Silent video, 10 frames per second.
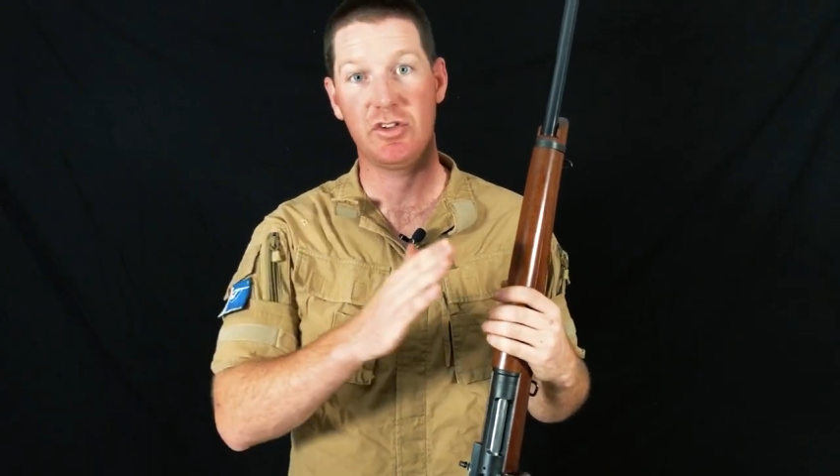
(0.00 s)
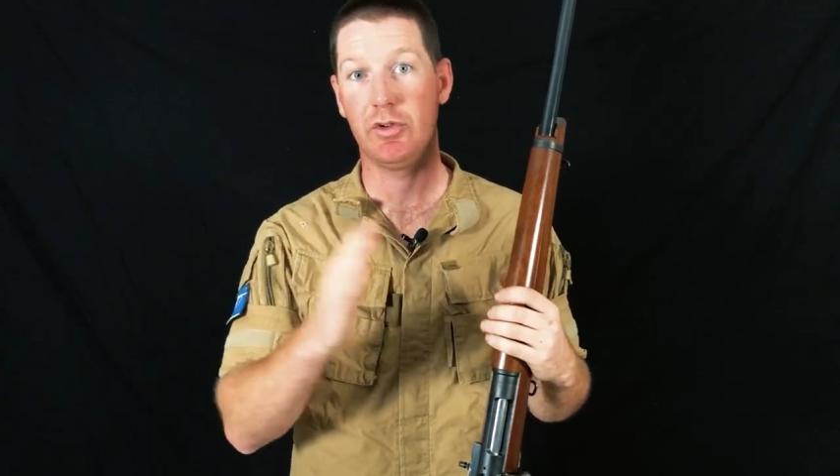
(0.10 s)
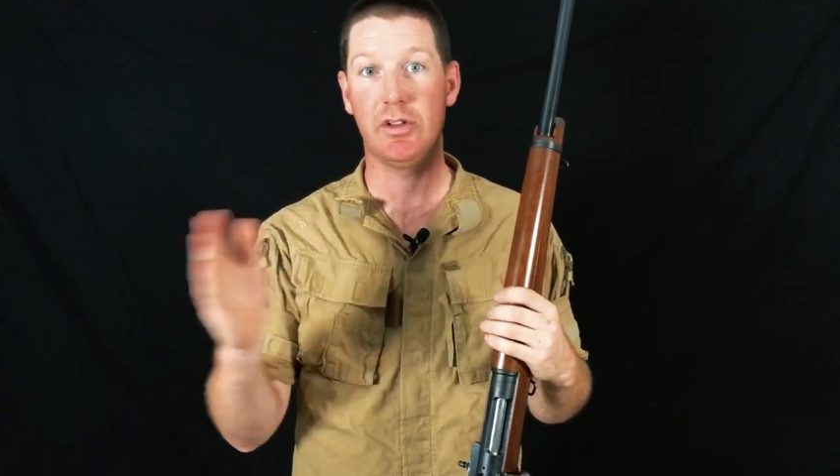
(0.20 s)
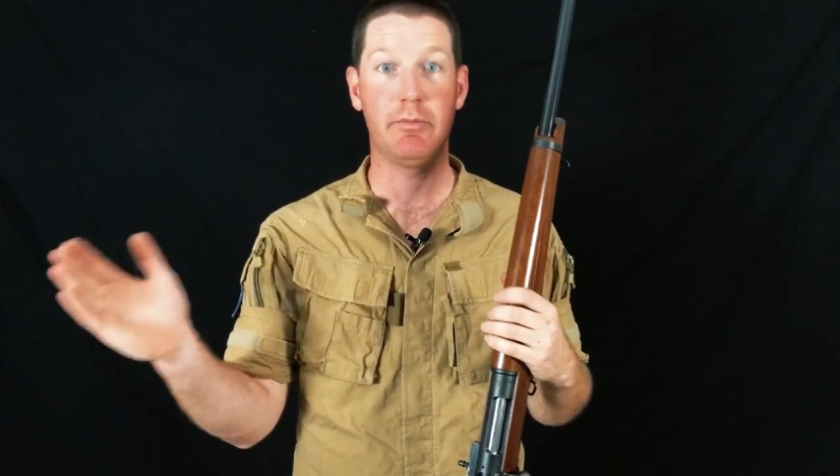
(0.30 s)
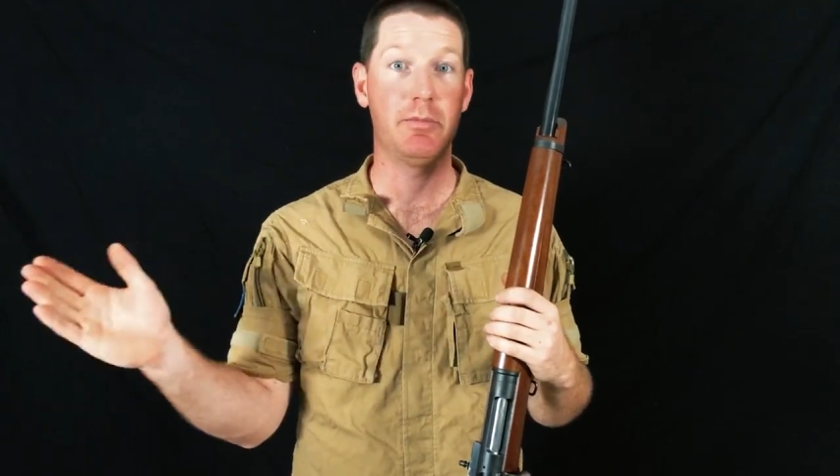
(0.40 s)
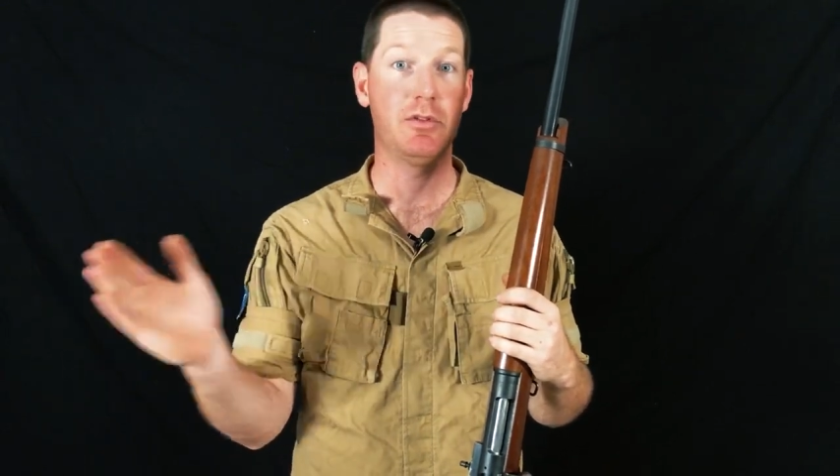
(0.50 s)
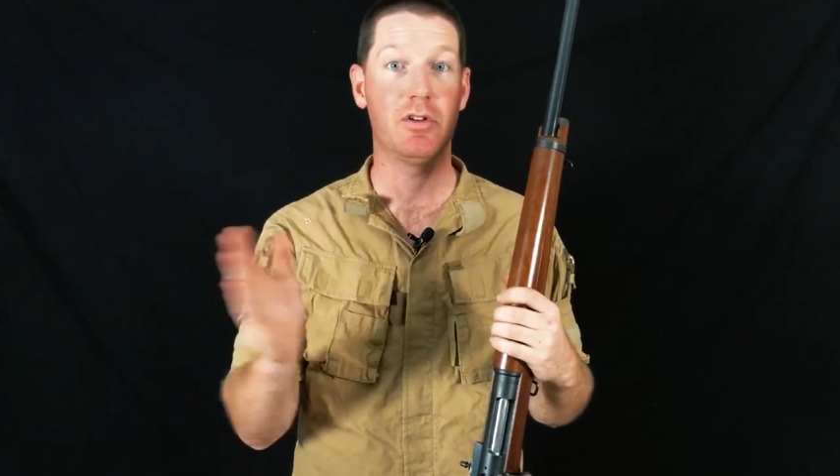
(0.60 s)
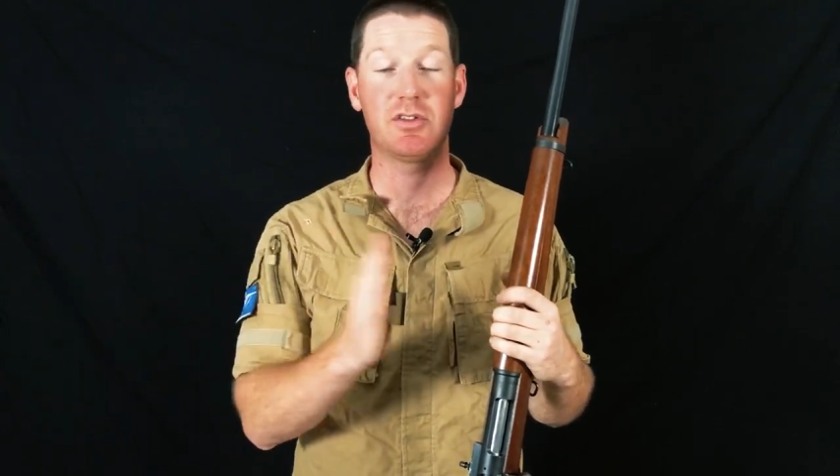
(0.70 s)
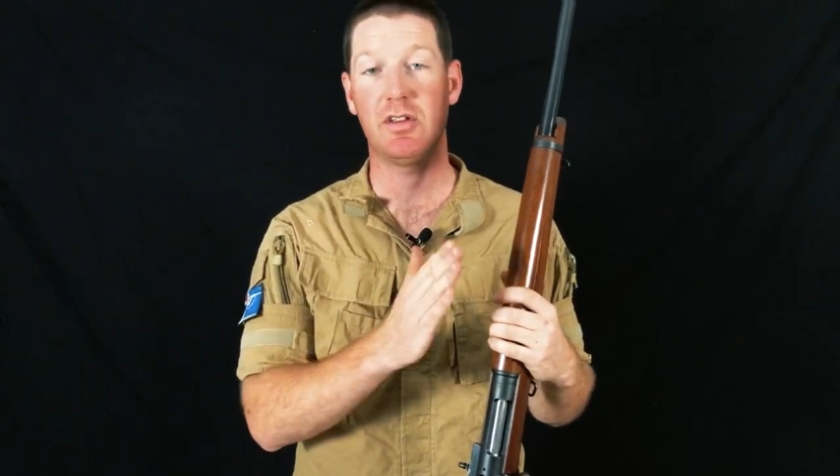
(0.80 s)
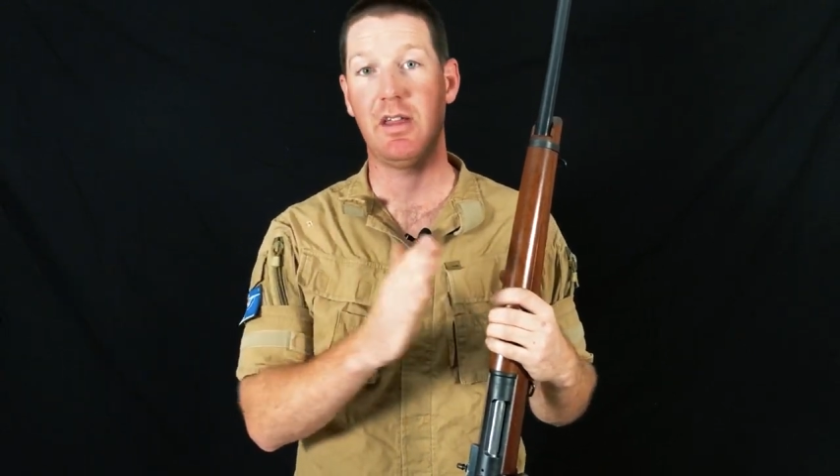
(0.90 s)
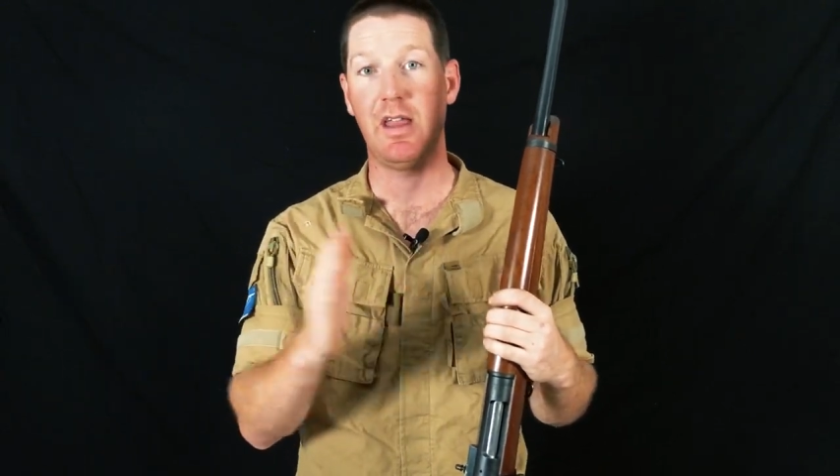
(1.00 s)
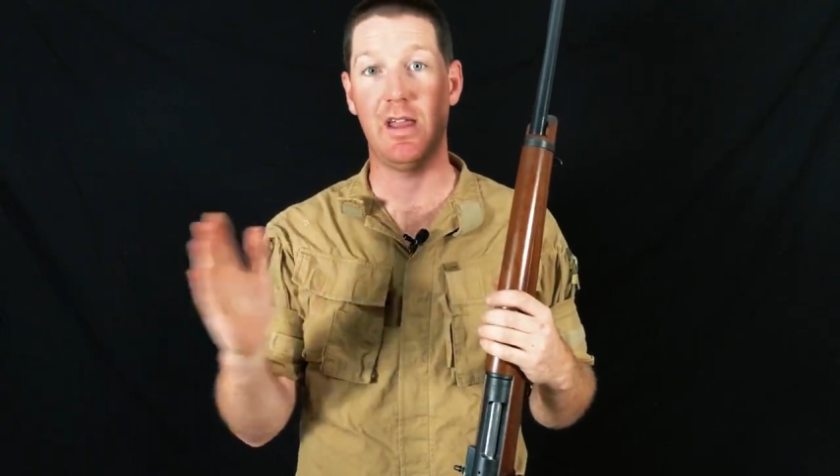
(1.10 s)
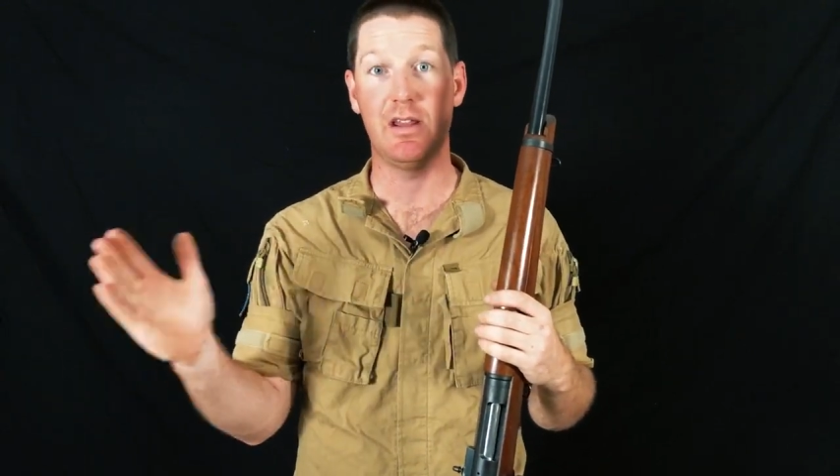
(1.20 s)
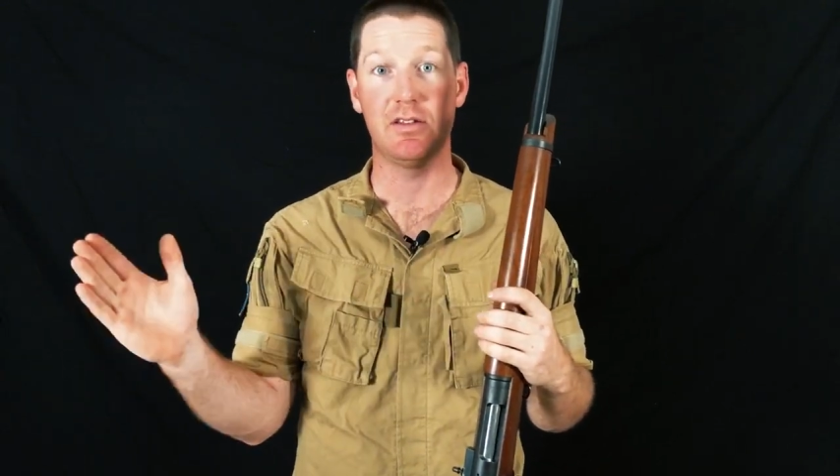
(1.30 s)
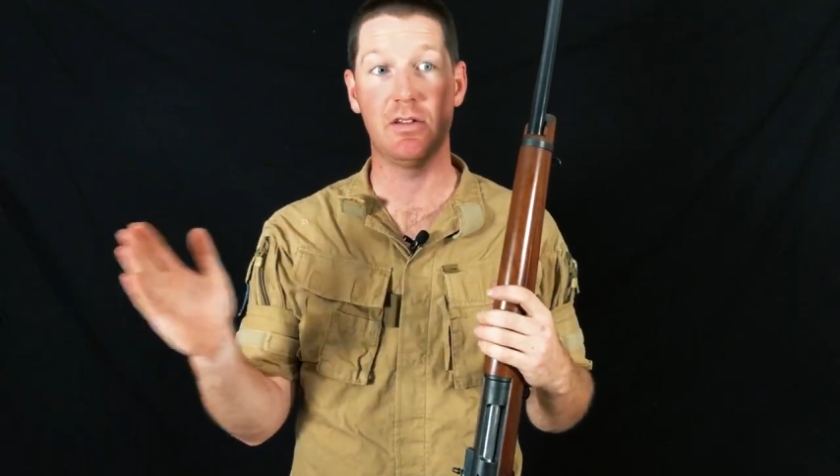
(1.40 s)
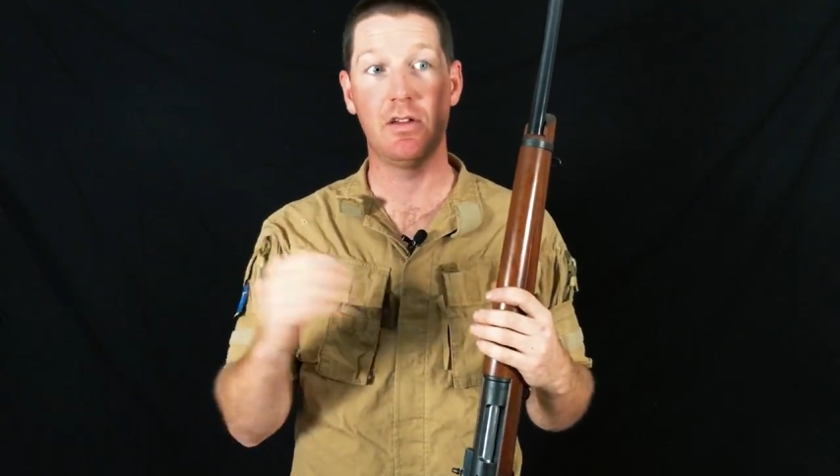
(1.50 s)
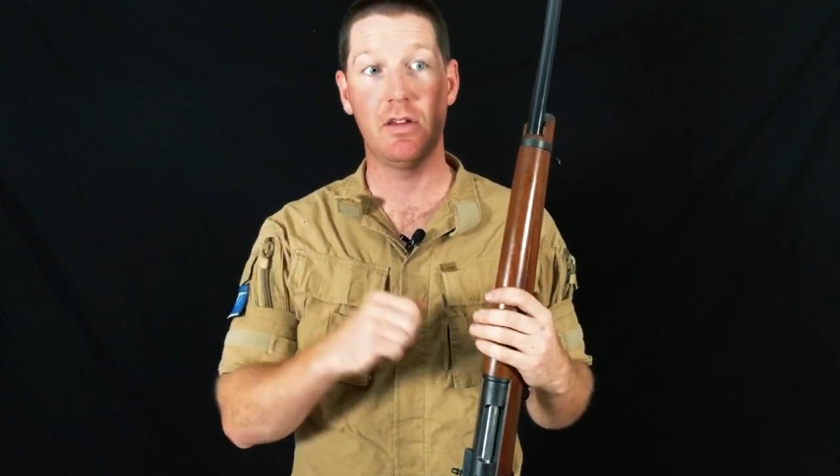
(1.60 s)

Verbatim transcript: serial number blocks and